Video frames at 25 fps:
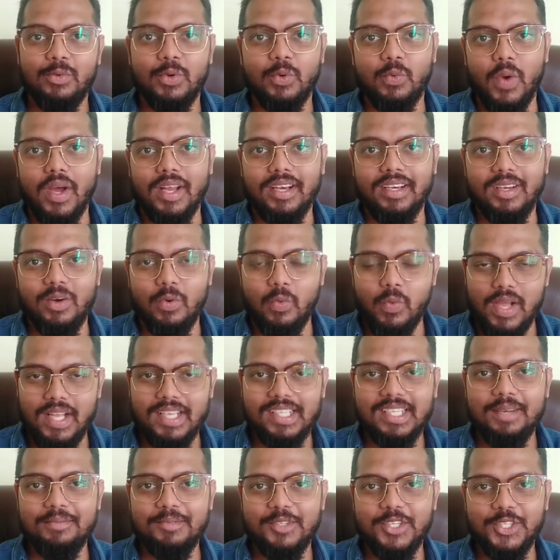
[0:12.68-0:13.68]
everyone.
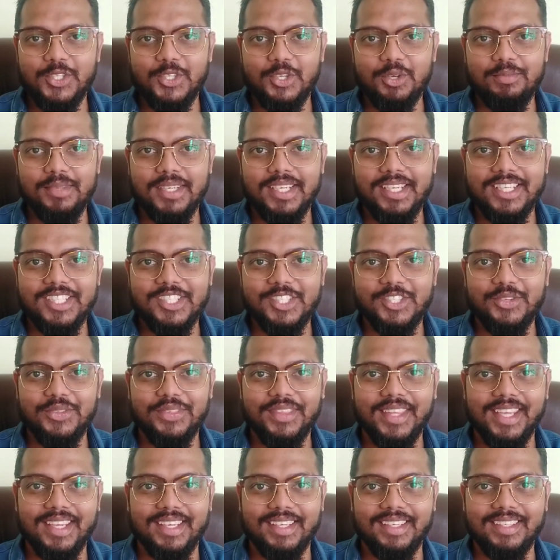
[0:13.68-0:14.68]
Welcome to 2 Minutes to
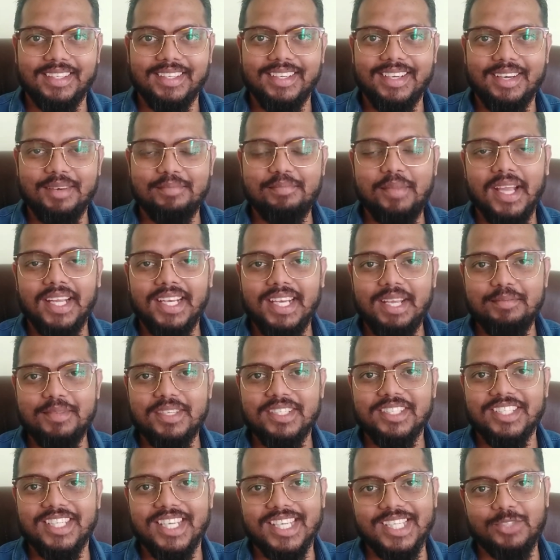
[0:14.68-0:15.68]
Think. My name
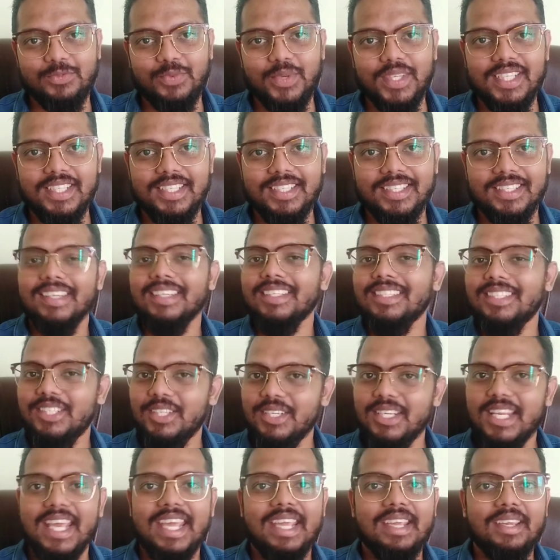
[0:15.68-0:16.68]
is Jeswin.
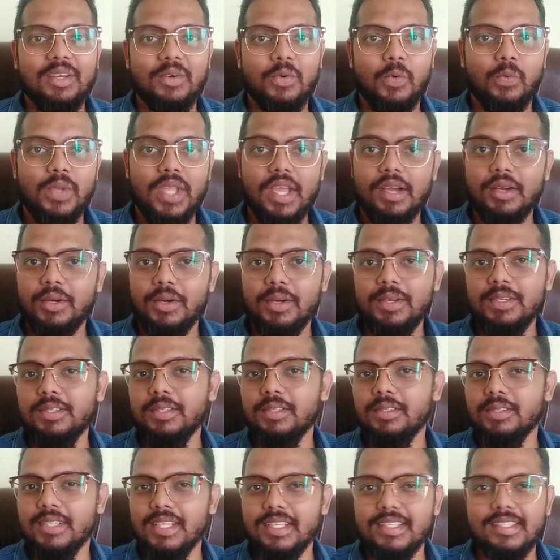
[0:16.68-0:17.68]
Today we are going to
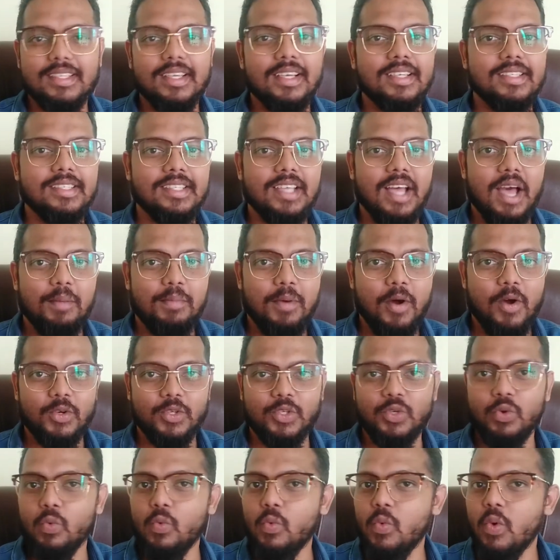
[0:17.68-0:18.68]
discuss
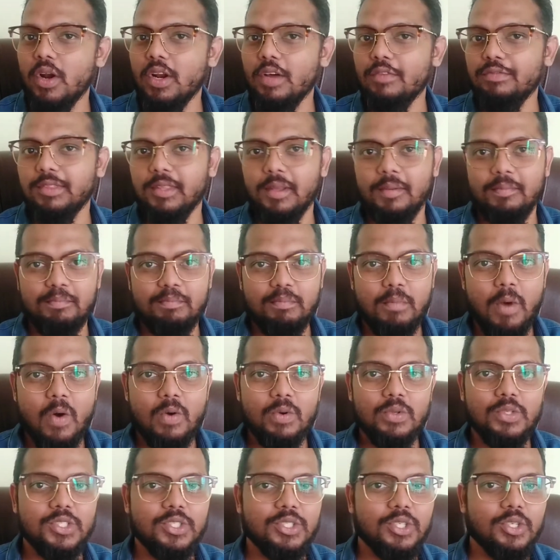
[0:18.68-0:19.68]
about one of the
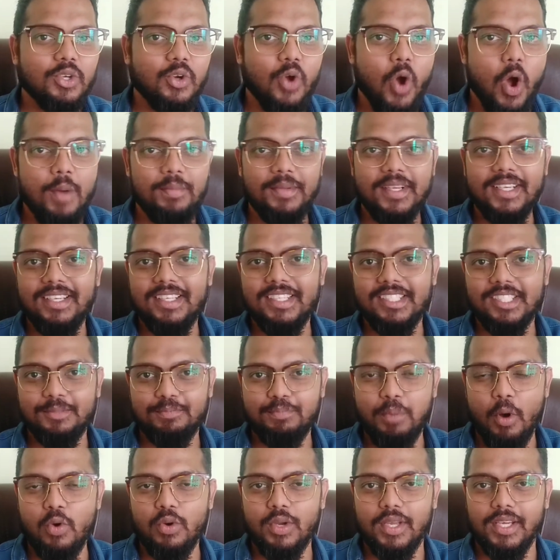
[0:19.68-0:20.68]
most commonly
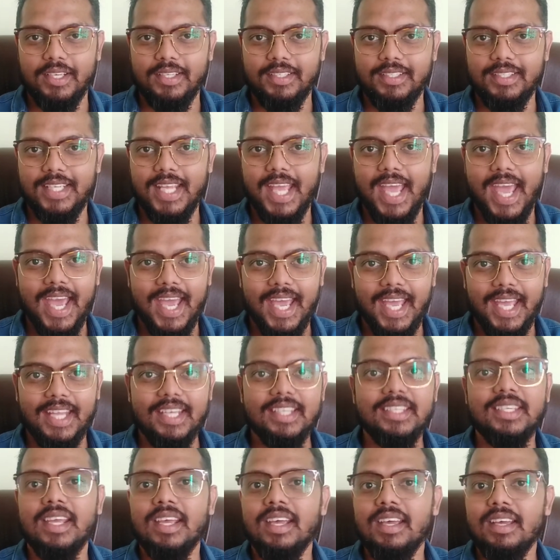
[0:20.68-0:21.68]
spoken
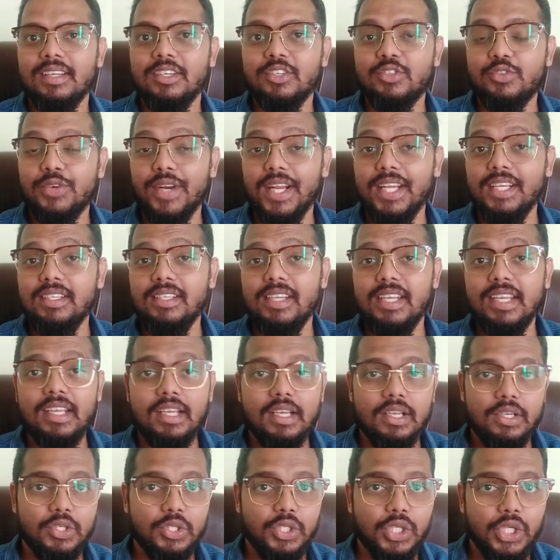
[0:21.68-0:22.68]
and trending
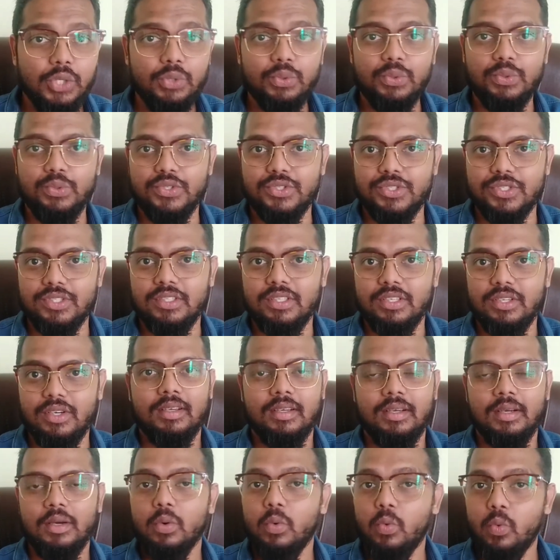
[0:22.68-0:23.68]
news
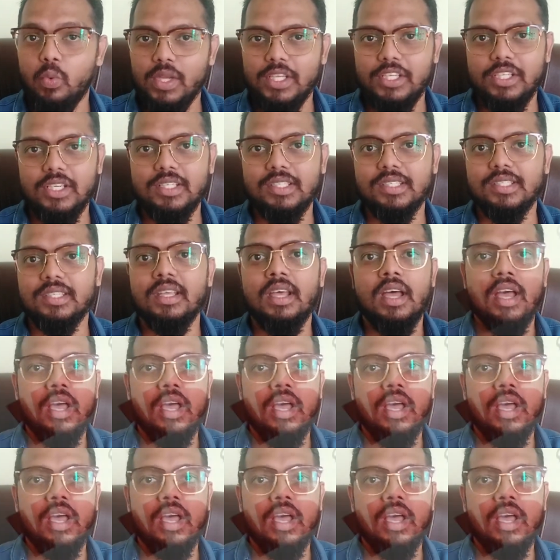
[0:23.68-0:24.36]
which is